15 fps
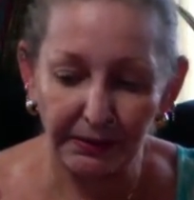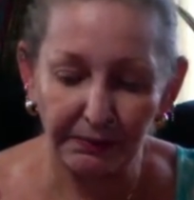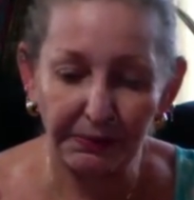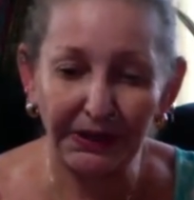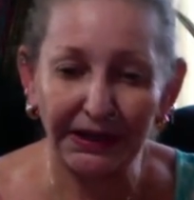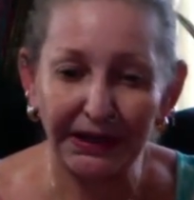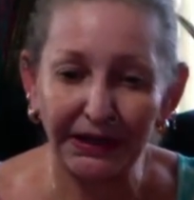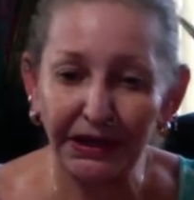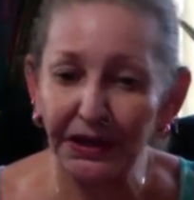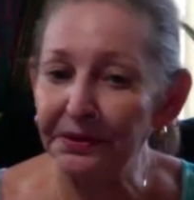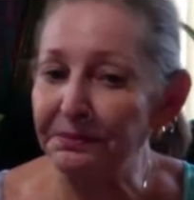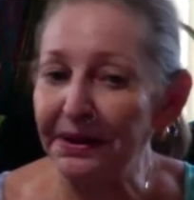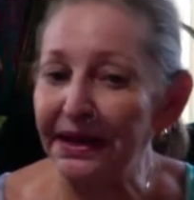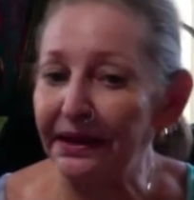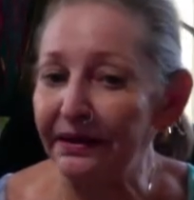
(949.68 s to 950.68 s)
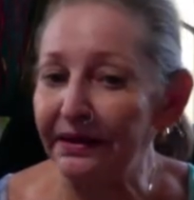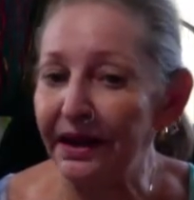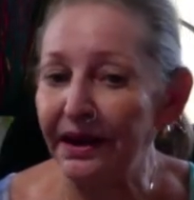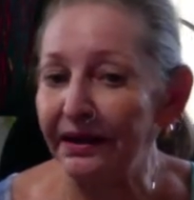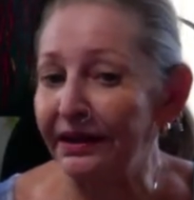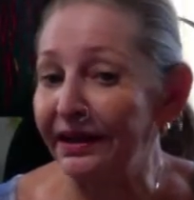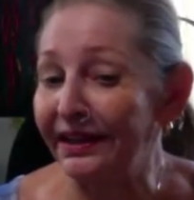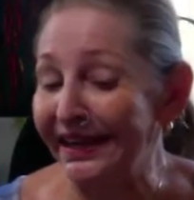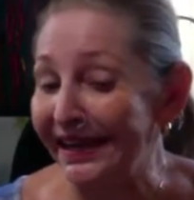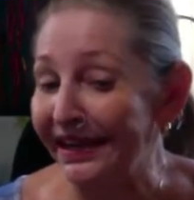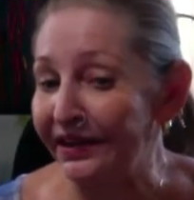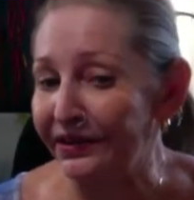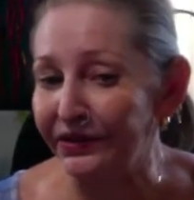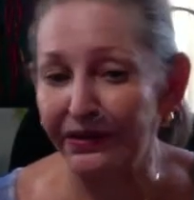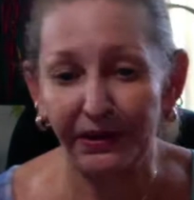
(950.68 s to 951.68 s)
But it can be a lot
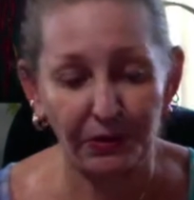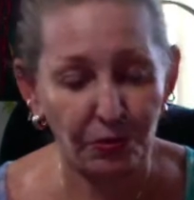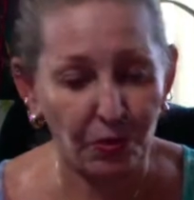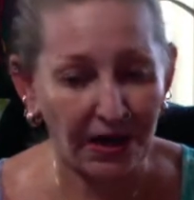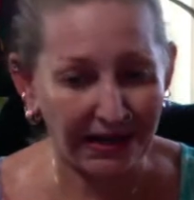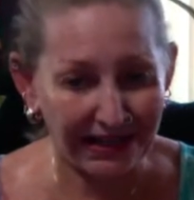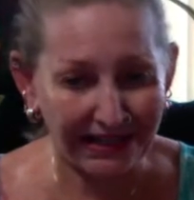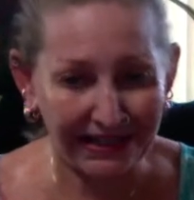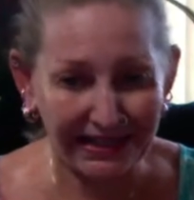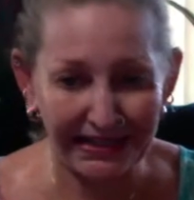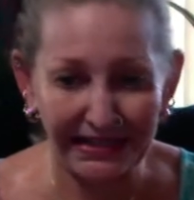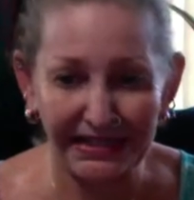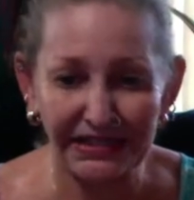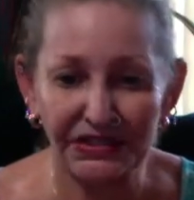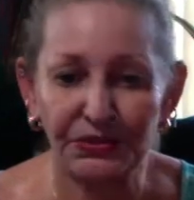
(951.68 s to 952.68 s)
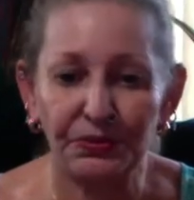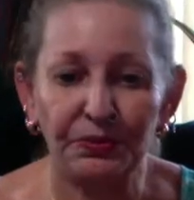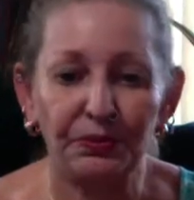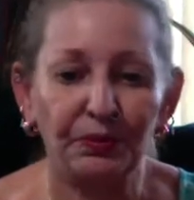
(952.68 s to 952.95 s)
cleaner than what it is.